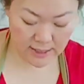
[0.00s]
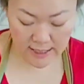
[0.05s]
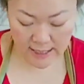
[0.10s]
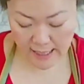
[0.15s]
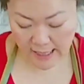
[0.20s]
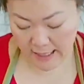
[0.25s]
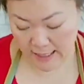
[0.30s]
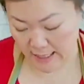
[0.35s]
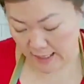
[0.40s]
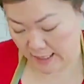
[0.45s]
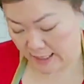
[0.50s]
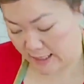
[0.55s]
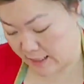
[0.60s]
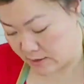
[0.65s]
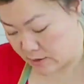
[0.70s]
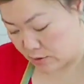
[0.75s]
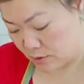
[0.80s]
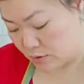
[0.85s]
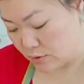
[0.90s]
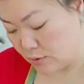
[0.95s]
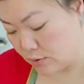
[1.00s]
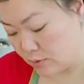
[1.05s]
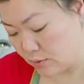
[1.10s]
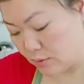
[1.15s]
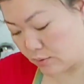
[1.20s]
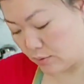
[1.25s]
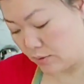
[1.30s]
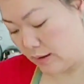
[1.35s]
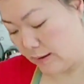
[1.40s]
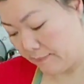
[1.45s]
get
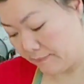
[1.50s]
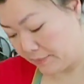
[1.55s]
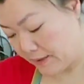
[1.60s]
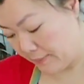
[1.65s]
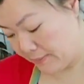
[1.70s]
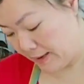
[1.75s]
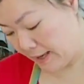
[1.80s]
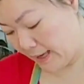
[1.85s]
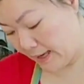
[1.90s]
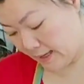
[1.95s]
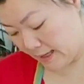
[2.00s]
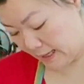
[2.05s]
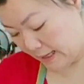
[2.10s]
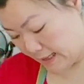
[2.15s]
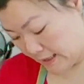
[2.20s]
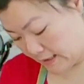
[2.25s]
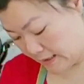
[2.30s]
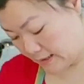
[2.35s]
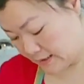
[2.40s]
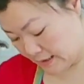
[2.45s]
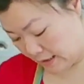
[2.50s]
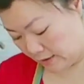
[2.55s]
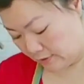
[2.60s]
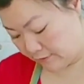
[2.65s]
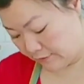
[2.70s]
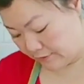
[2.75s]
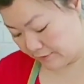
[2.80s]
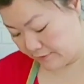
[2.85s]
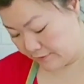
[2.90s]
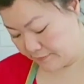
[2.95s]
into the pancake in
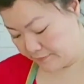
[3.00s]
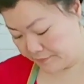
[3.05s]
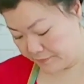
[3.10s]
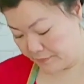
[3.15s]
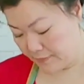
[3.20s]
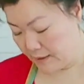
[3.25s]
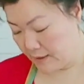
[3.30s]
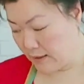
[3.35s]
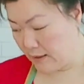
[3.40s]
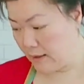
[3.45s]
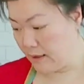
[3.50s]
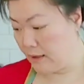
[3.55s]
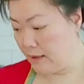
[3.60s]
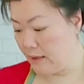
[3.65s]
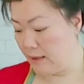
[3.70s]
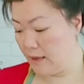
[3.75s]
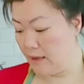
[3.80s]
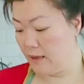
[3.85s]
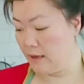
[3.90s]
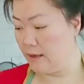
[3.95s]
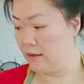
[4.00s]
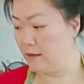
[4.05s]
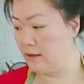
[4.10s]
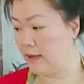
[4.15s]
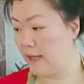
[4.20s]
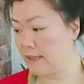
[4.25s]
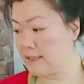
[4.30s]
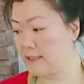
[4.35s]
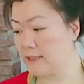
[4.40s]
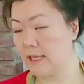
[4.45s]
itself. The
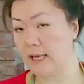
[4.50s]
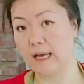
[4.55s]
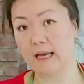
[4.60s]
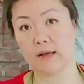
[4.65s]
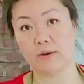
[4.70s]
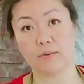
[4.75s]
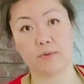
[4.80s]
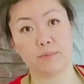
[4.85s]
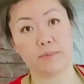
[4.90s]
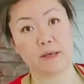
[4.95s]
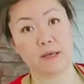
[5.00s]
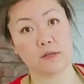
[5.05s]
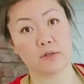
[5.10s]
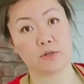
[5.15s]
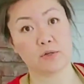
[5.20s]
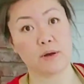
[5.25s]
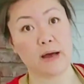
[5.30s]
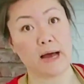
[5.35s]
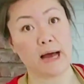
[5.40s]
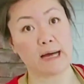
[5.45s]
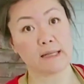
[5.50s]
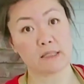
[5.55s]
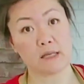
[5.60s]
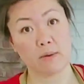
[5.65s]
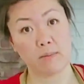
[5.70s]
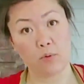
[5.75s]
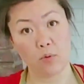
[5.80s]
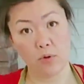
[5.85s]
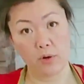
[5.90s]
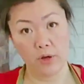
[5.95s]
next thing will be to add
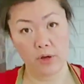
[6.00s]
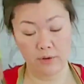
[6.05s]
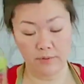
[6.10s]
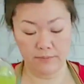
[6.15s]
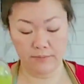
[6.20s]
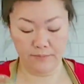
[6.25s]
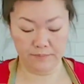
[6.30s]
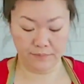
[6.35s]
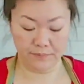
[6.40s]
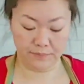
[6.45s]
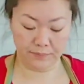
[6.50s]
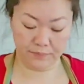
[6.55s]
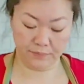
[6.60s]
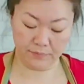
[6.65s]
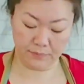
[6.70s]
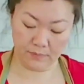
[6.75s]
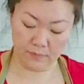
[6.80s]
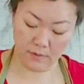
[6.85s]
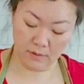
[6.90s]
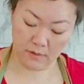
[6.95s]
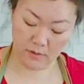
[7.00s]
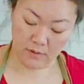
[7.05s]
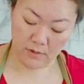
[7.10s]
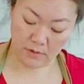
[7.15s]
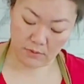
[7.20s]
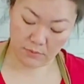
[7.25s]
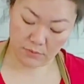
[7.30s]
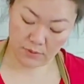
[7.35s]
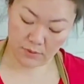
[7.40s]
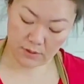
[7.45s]
some oil.
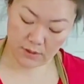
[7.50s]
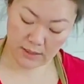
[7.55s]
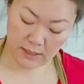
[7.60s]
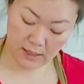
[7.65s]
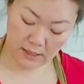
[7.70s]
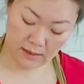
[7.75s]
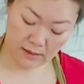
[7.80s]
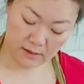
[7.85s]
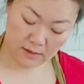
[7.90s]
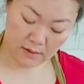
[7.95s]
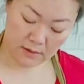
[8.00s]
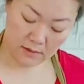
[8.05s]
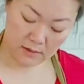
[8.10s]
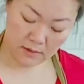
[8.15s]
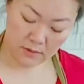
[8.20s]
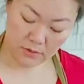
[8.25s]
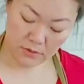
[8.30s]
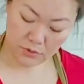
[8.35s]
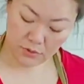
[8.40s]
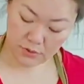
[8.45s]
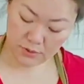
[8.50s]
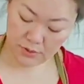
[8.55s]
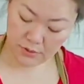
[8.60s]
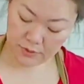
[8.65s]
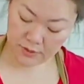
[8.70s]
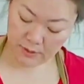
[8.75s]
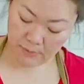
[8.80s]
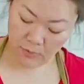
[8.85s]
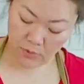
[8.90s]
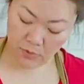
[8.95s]
We're gonna drizzle
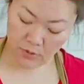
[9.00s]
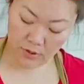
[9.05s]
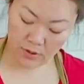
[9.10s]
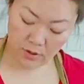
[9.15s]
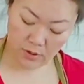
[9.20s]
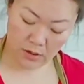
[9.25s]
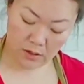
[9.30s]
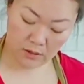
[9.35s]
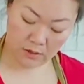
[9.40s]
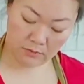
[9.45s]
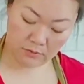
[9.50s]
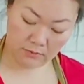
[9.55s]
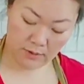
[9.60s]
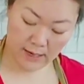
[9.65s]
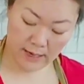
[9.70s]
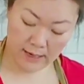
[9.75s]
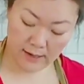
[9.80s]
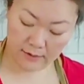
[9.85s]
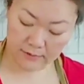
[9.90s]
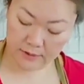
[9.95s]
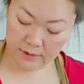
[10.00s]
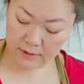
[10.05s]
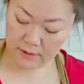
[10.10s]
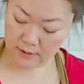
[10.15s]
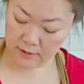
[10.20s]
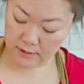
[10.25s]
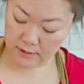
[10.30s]
some oil all around.